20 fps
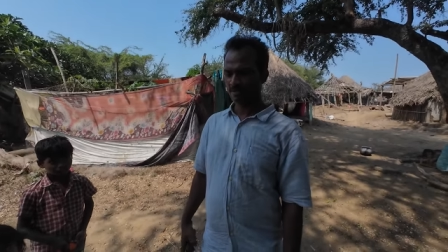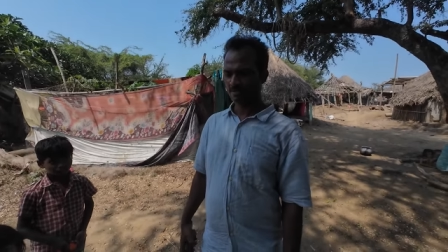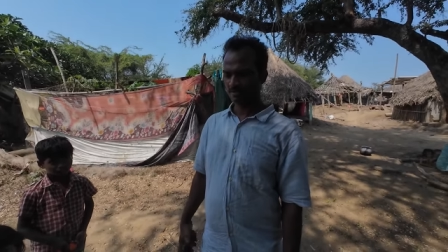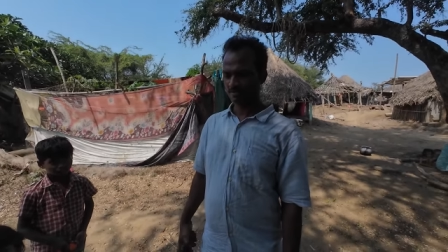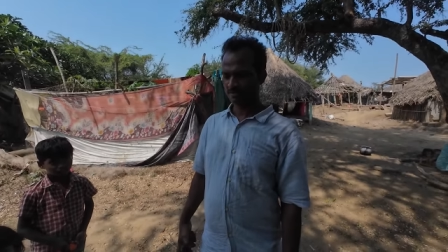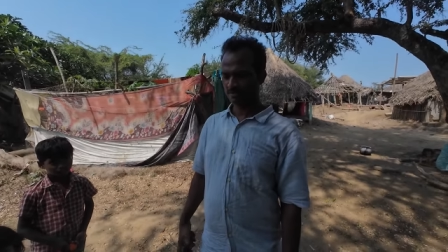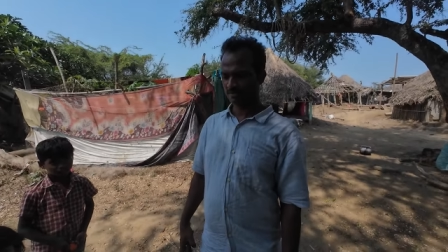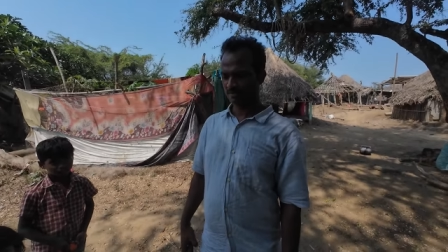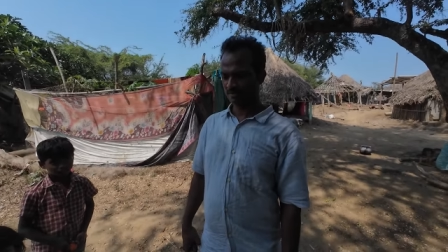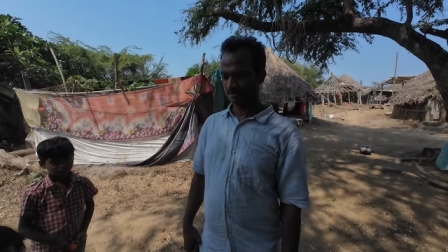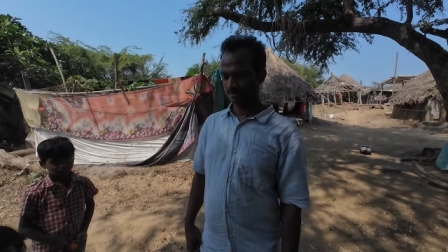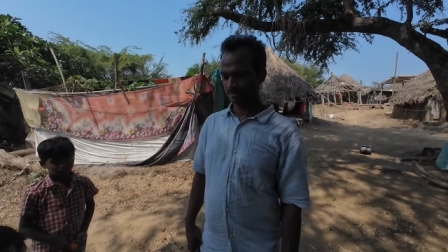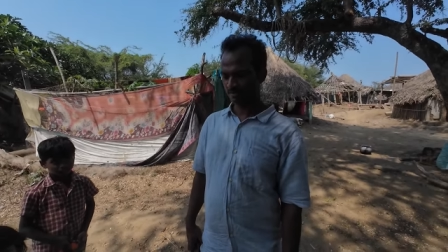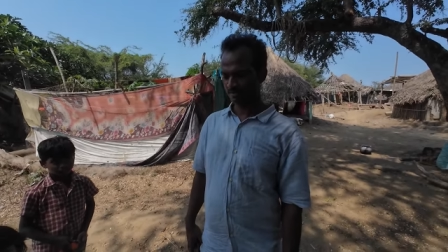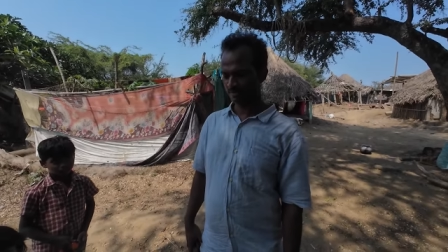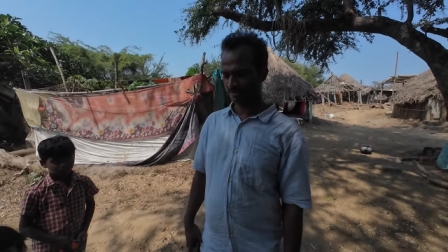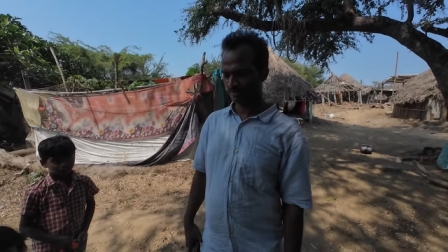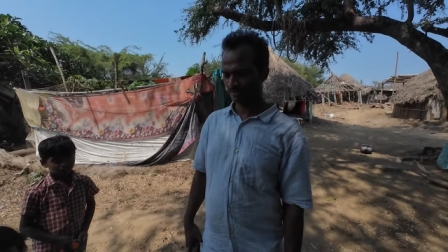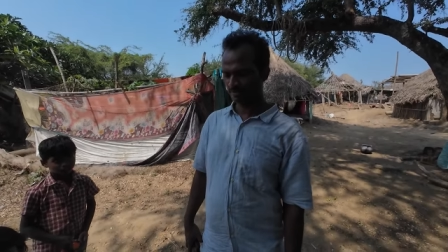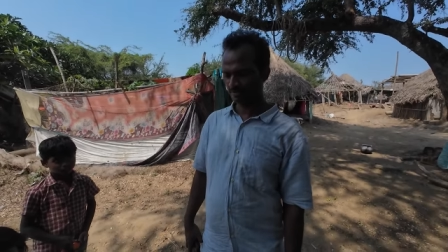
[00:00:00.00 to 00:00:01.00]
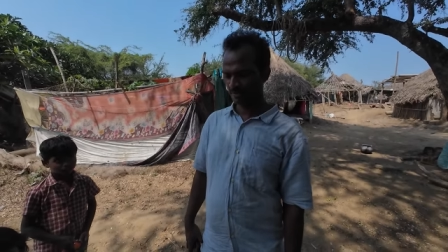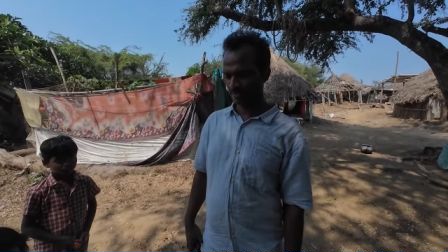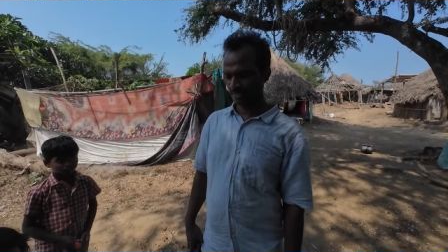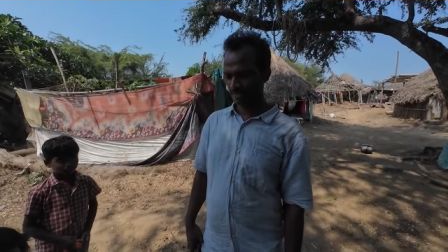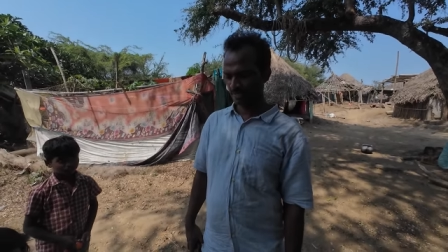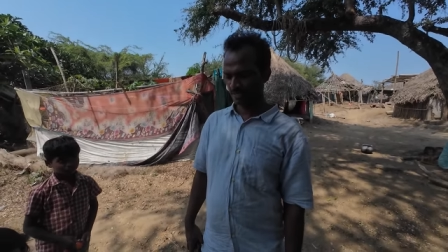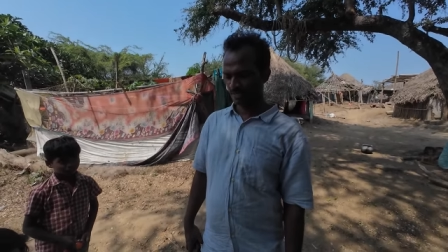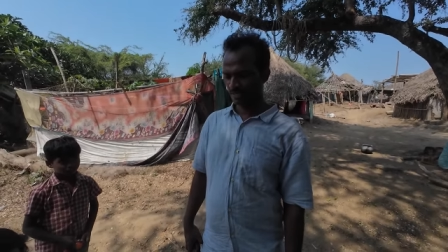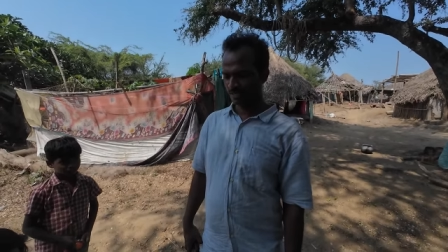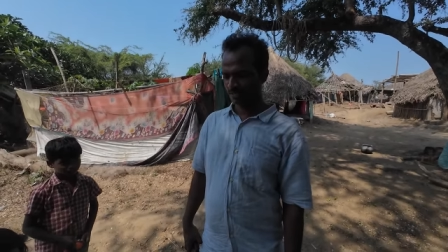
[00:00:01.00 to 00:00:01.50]
Uh,
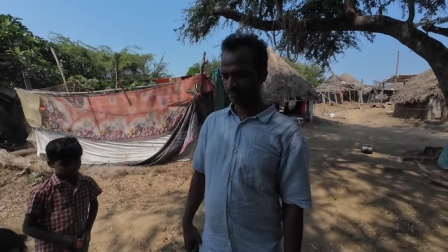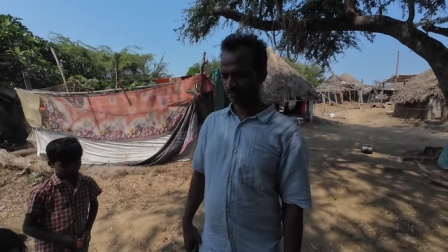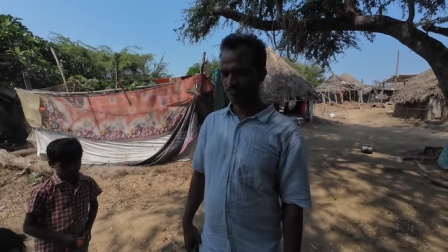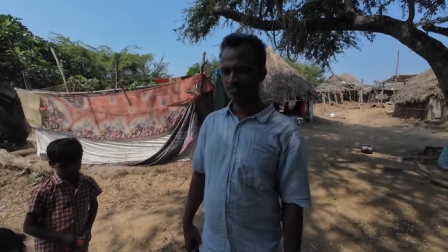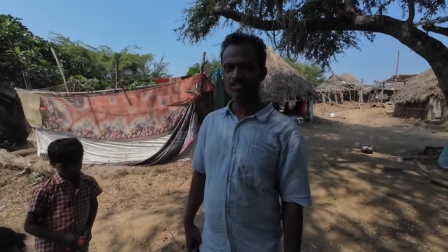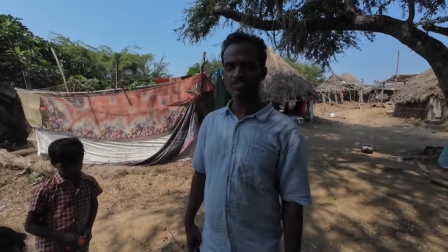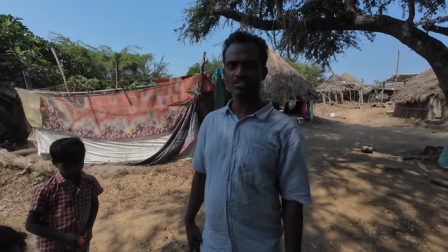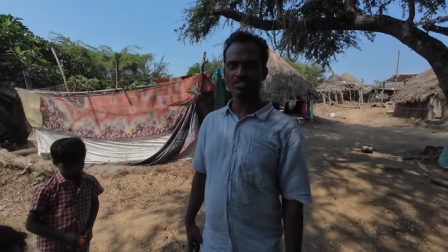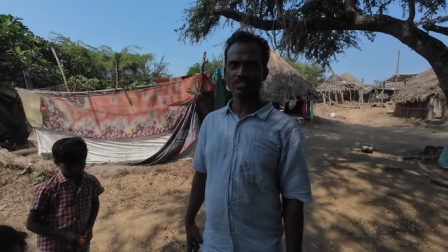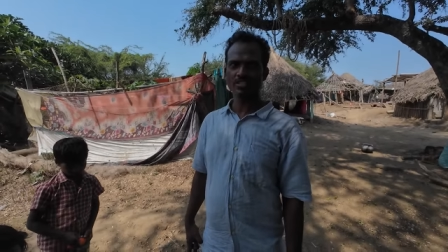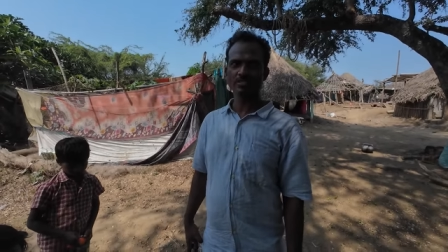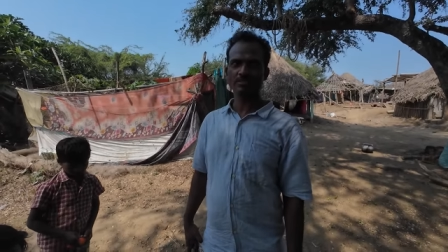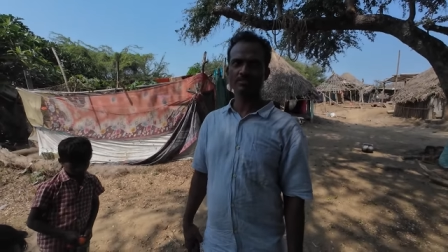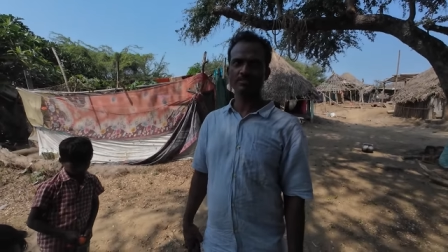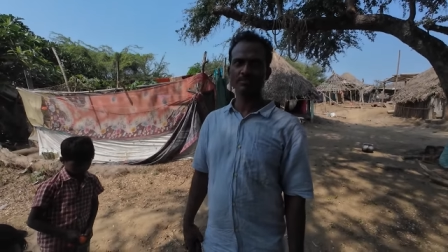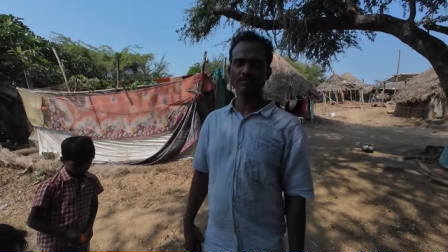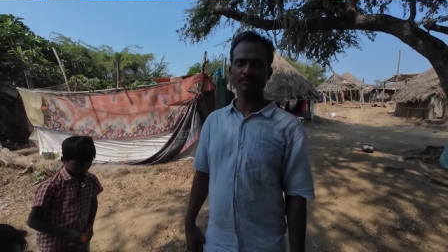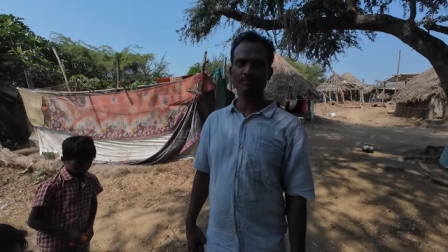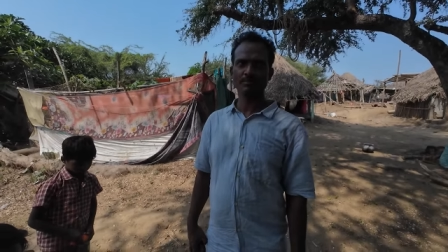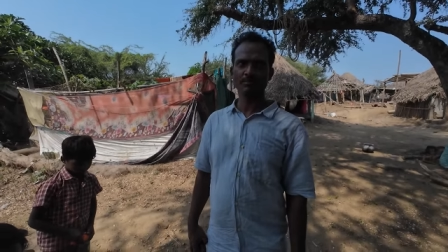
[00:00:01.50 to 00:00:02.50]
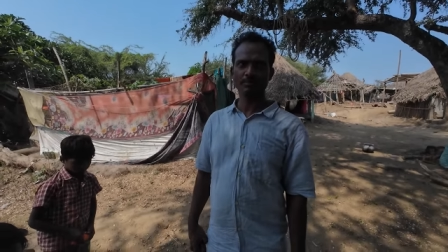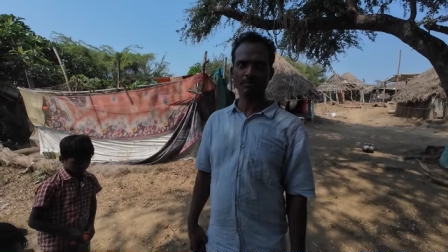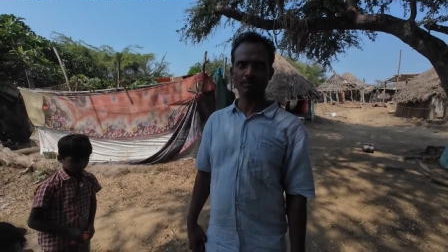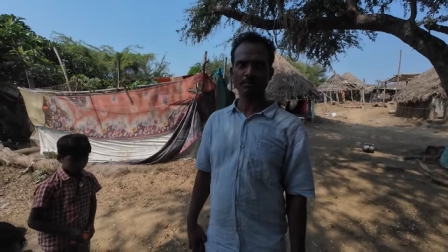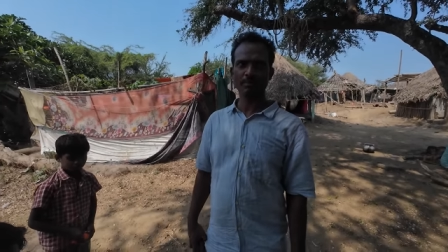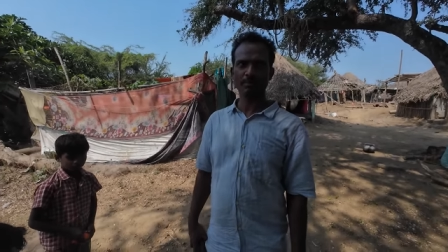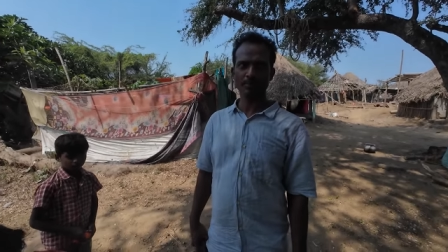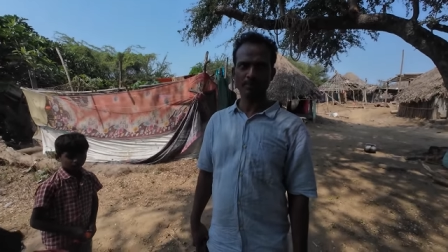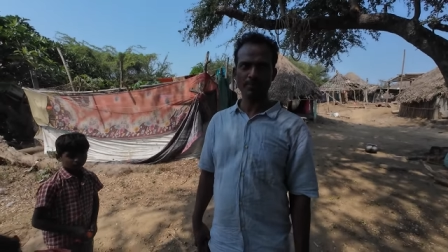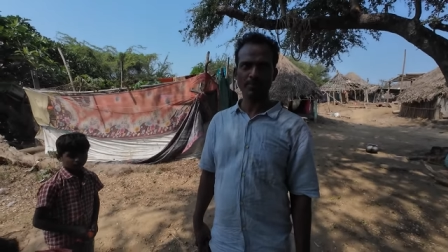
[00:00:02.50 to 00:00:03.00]
fishing.
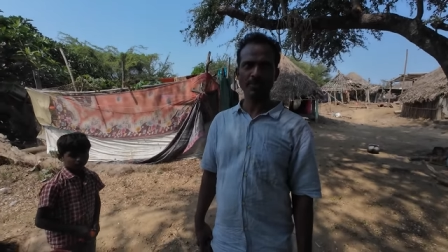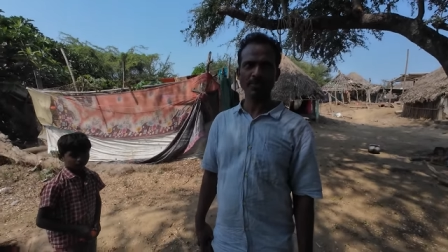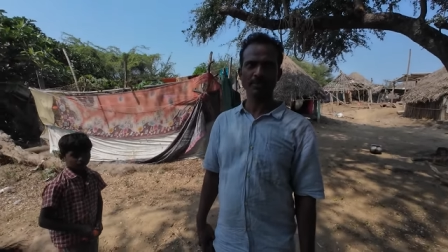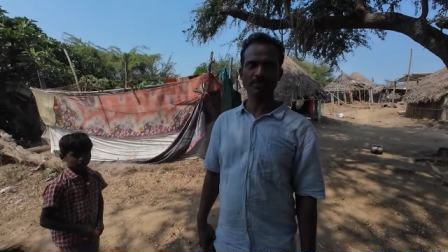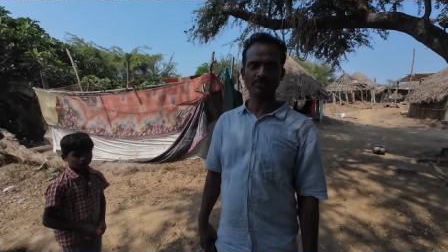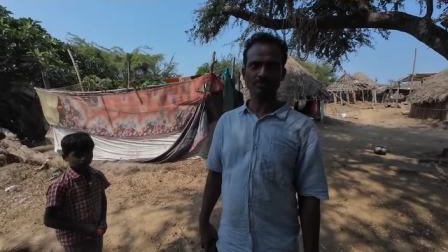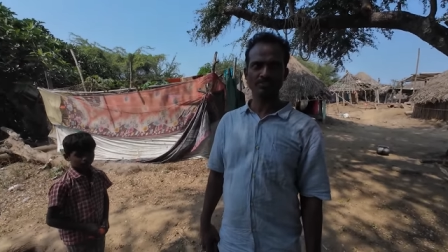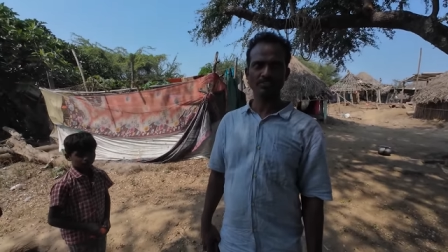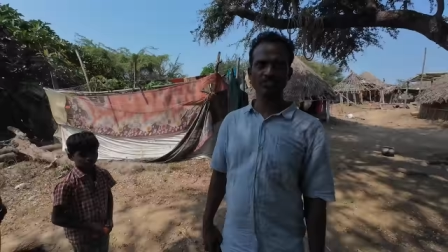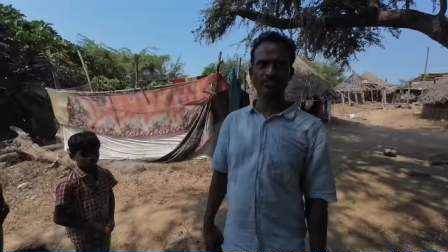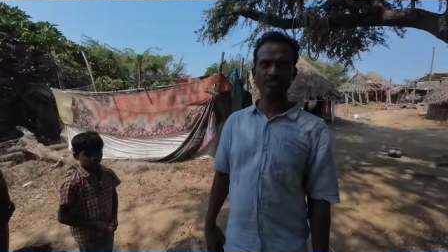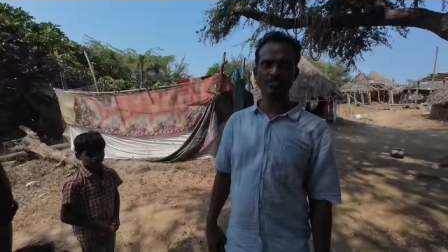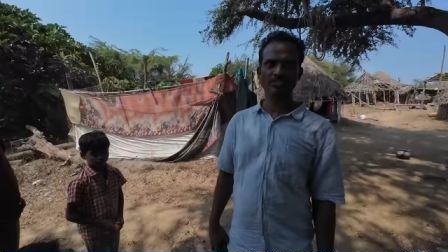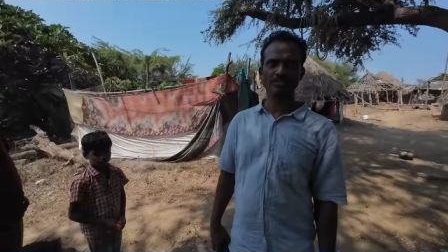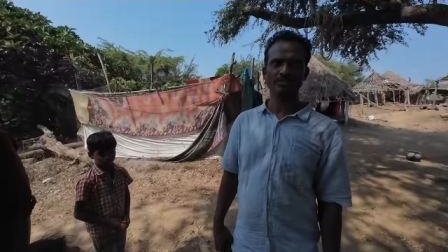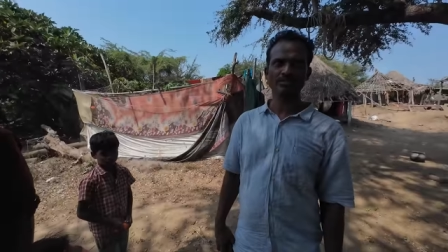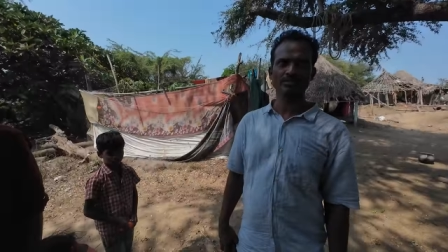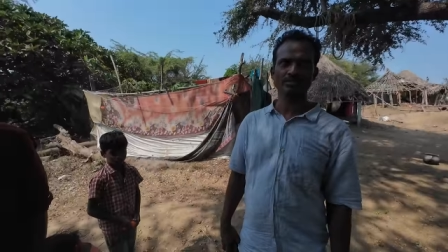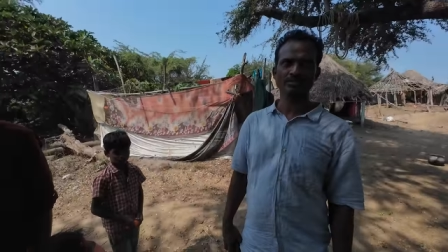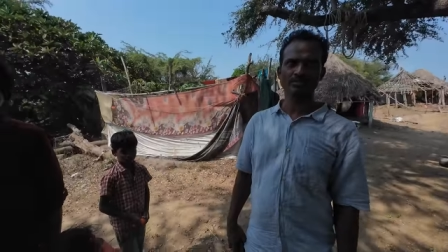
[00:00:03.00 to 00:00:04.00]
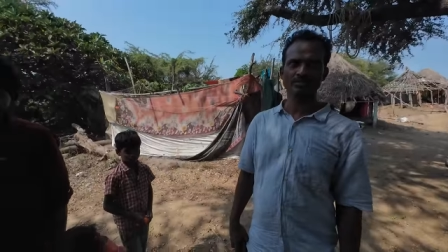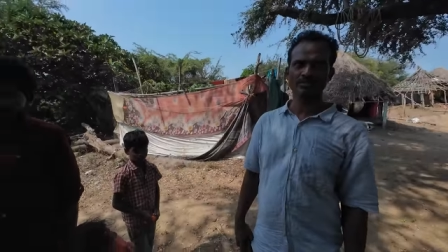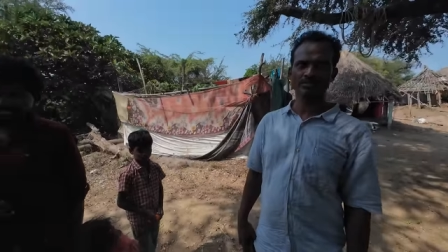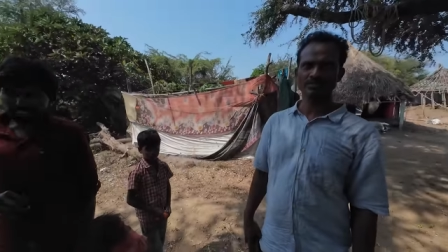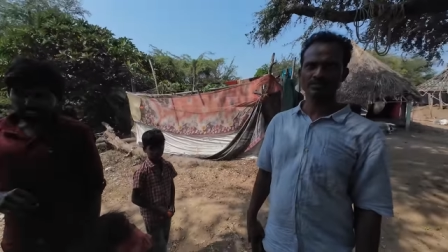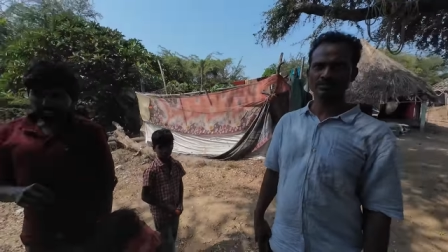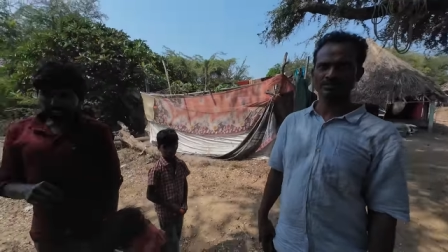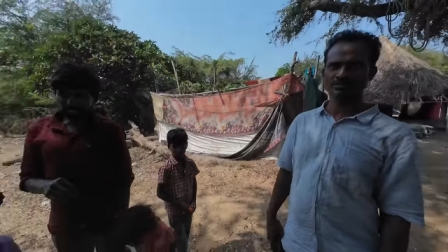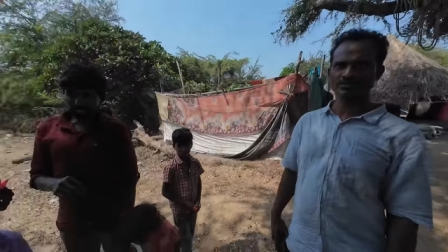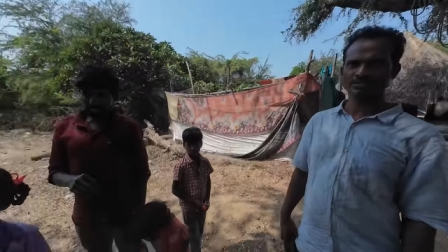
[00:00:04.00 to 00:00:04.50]
Fishing. M main fishing.
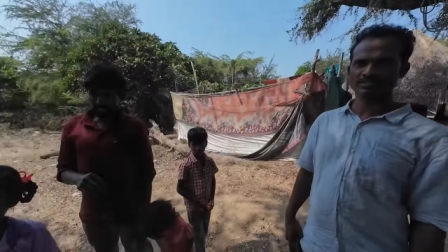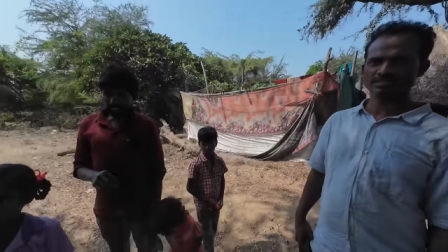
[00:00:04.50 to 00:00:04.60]
Padava